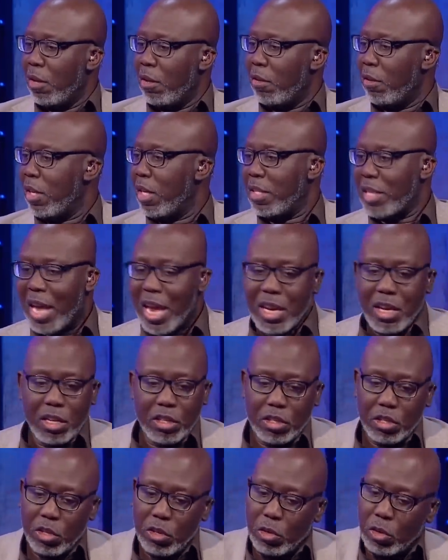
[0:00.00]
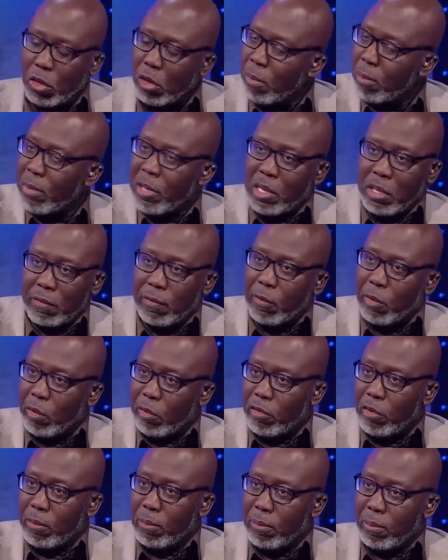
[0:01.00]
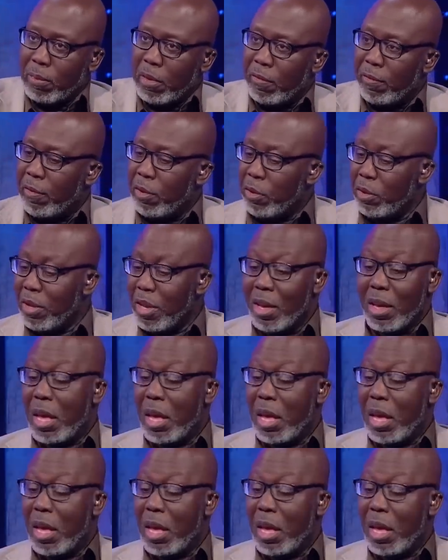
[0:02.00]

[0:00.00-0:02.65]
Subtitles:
There's Henderson who can burst forward from the midfield.